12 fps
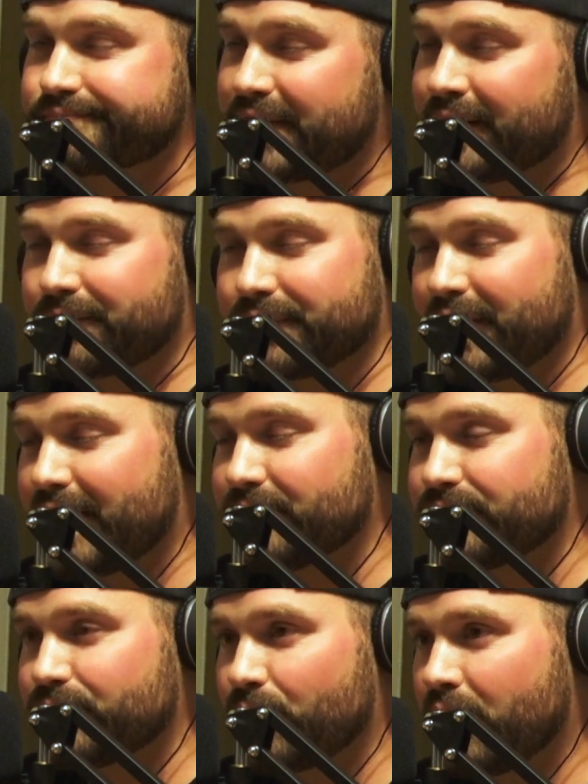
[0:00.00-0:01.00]
I don't really have
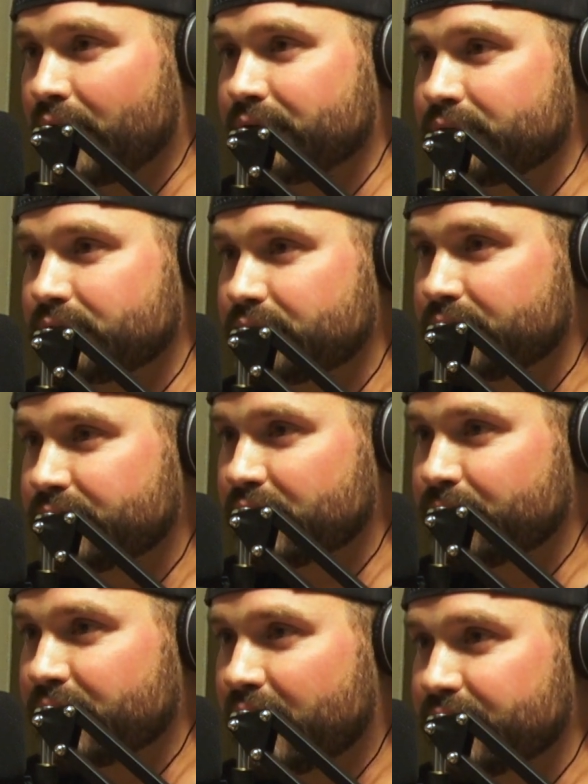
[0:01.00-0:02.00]
one, to
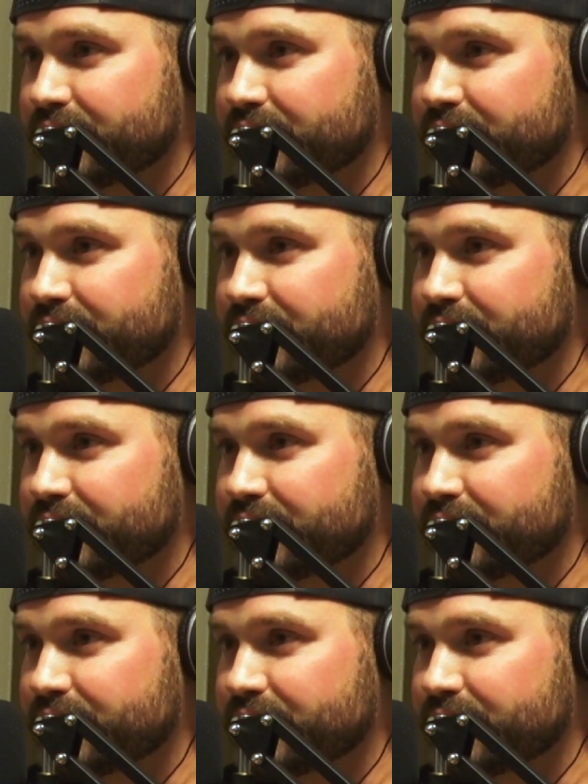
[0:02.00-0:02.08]
be honest.